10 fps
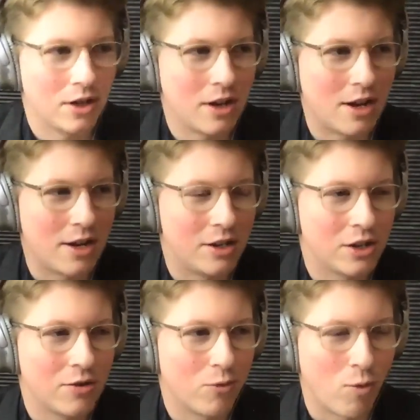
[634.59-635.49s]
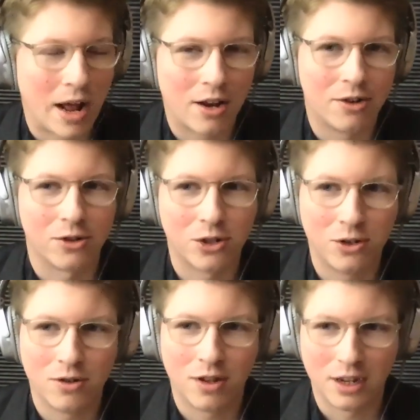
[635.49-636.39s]
is sort of well
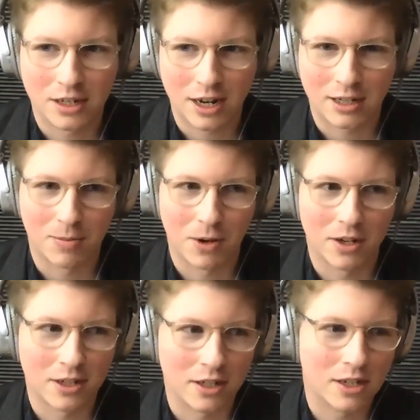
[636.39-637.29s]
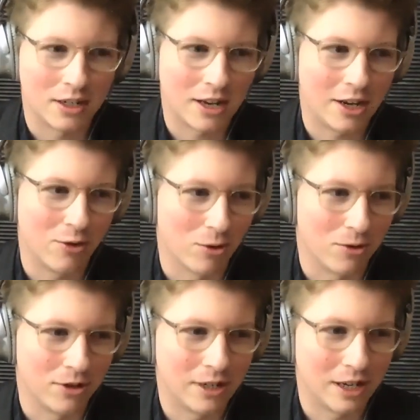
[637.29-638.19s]
understood these days because it's a
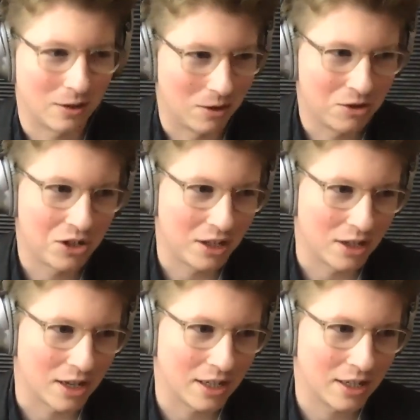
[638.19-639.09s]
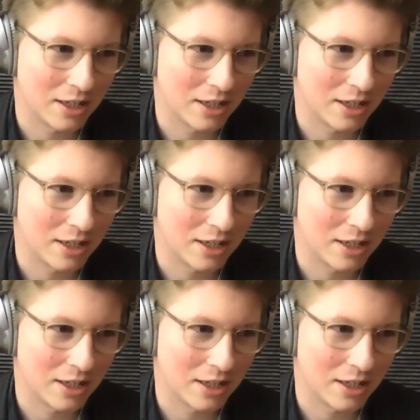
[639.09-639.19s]
10-year-old technology that